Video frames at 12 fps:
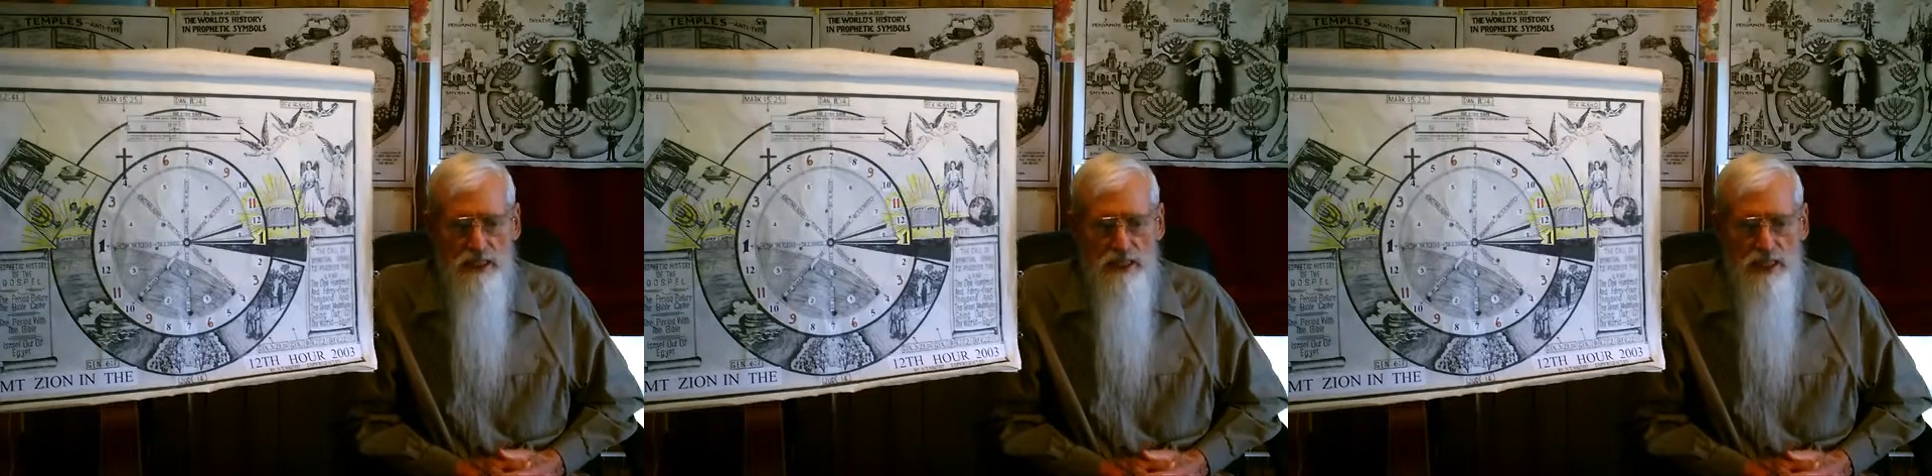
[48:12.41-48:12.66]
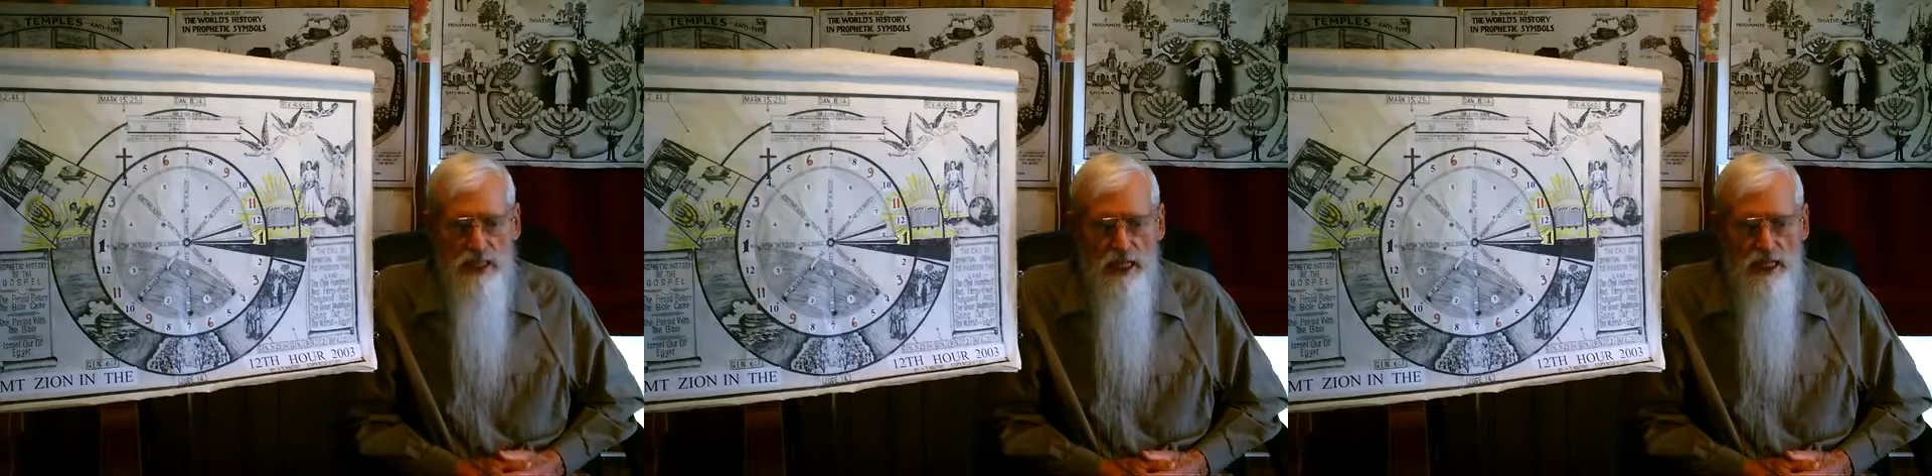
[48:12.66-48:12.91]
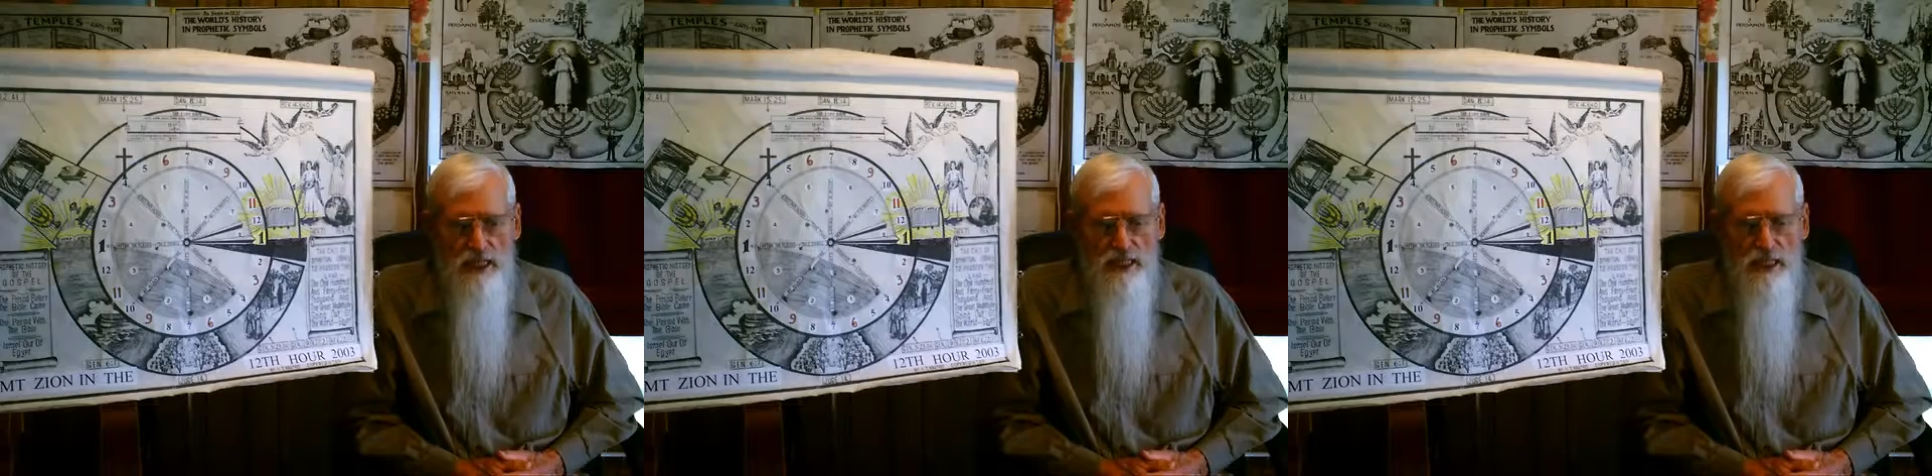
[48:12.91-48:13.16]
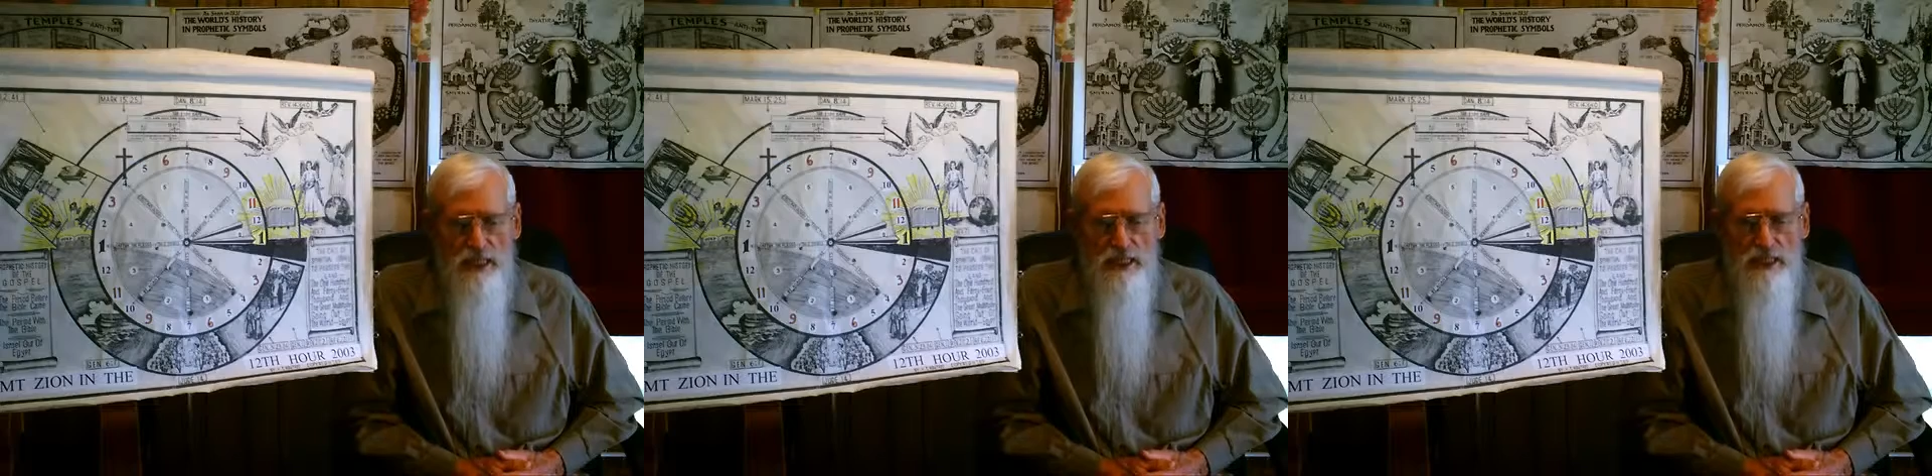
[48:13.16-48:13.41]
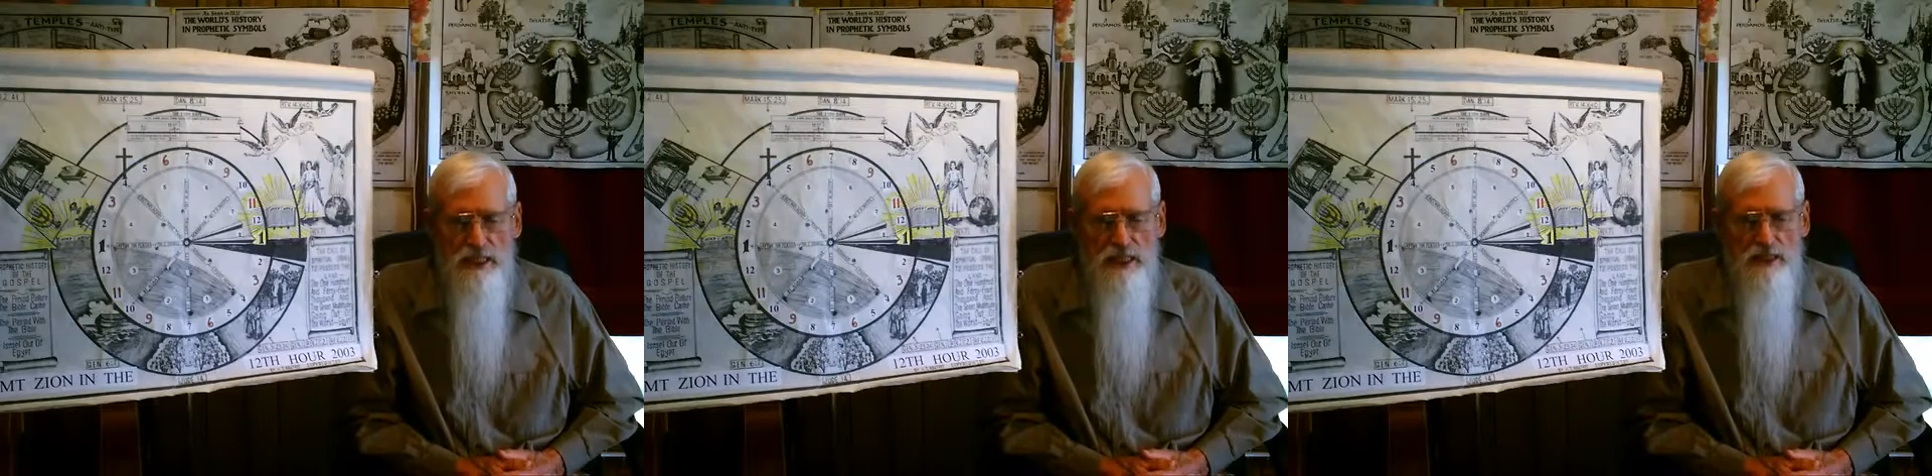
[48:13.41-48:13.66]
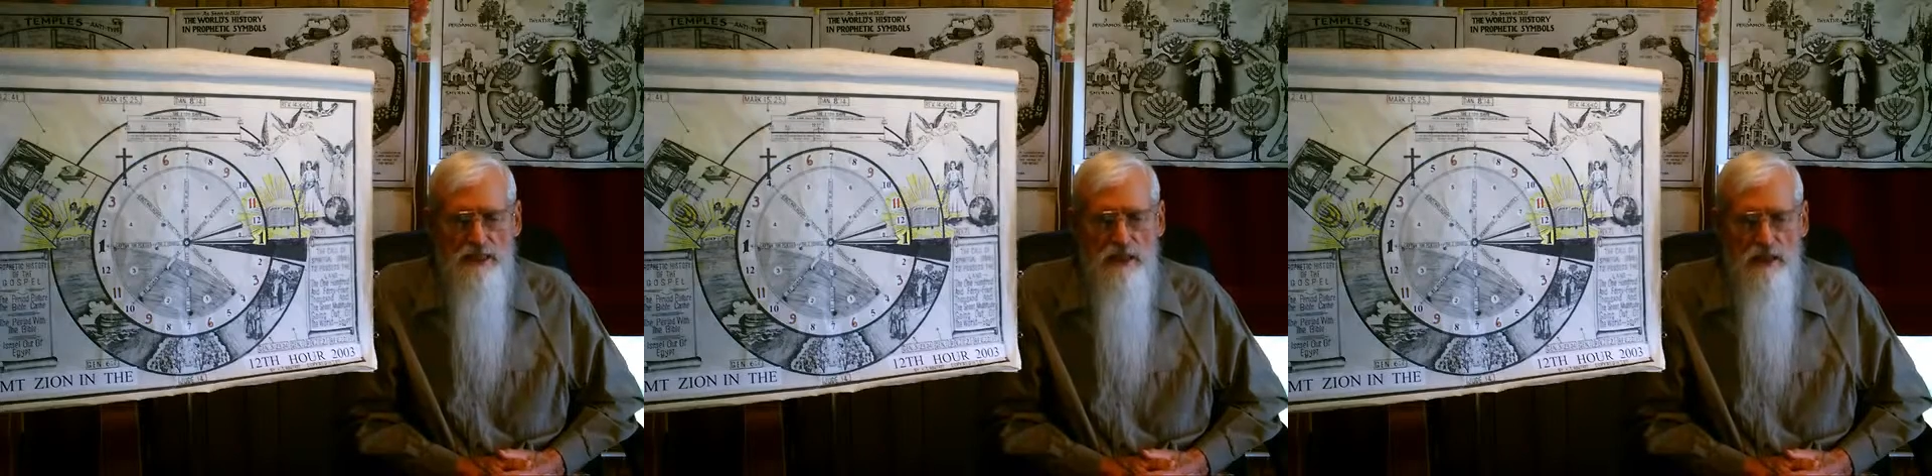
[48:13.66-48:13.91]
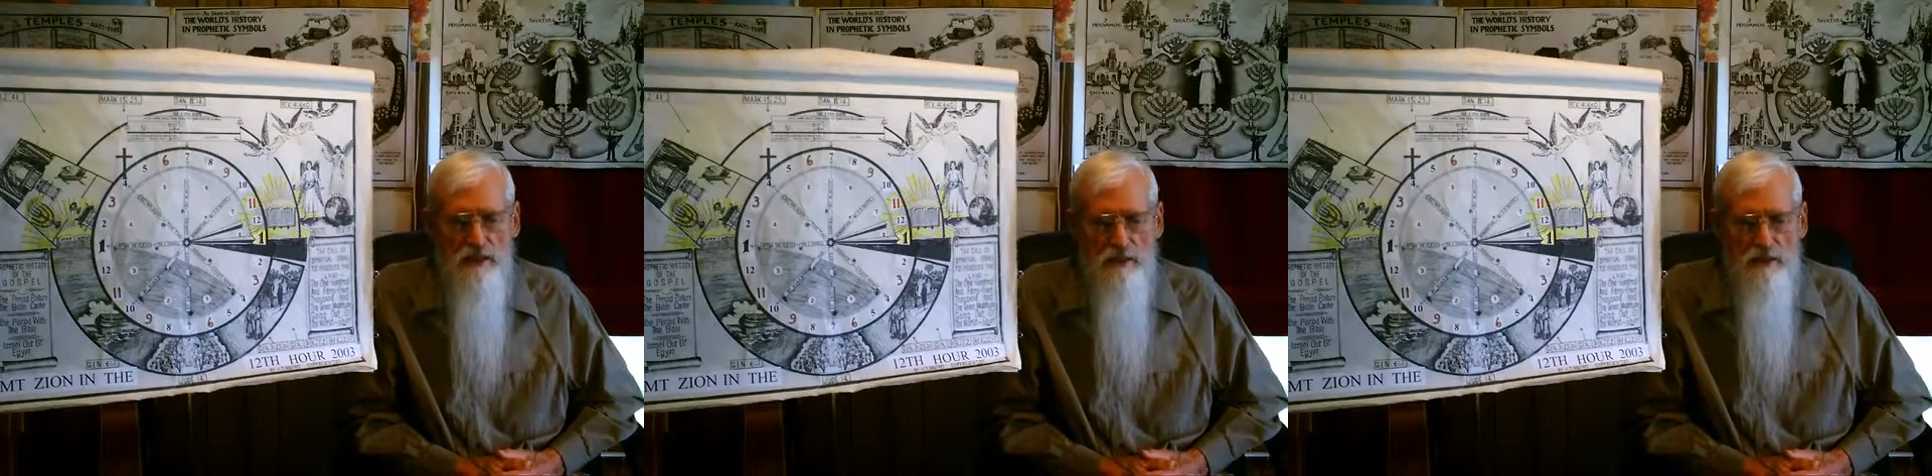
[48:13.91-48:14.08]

in Isaiah six,